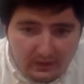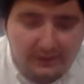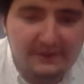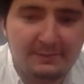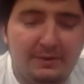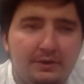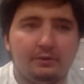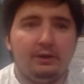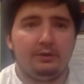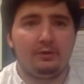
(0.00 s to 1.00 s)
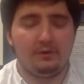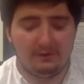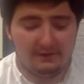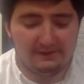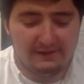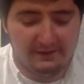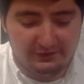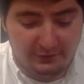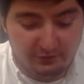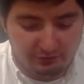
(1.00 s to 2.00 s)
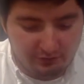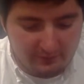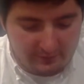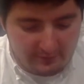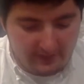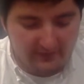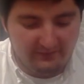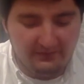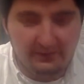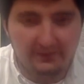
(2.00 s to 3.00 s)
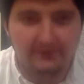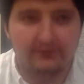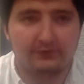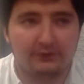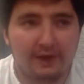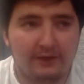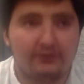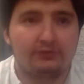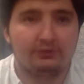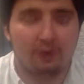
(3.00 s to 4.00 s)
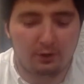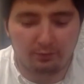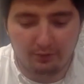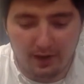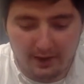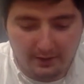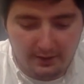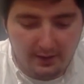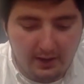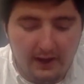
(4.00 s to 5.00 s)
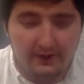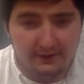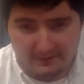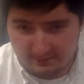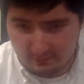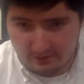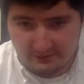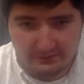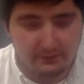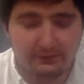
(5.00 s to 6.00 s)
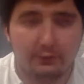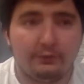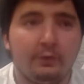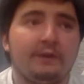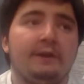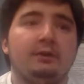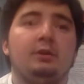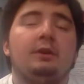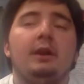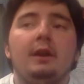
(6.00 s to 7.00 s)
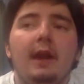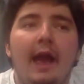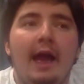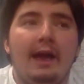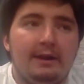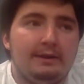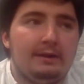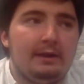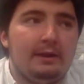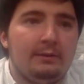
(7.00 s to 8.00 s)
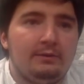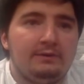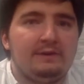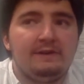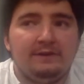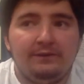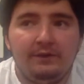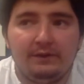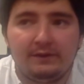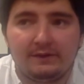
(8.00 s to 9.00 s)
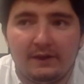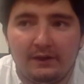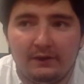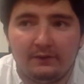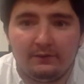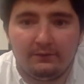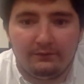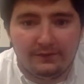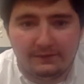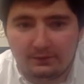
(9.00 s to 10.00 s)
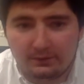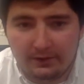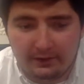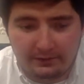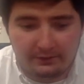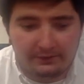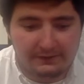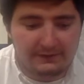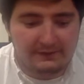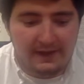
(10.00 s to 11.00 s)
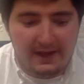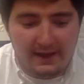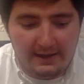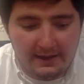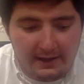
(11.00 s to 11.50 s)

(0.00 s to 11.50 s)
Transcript: the speaker later goes on to say that she was driven by the feelings of strength and strong pride. Again, this is on page 32 if you want to take a look. And it was these feelings of physical characteristics and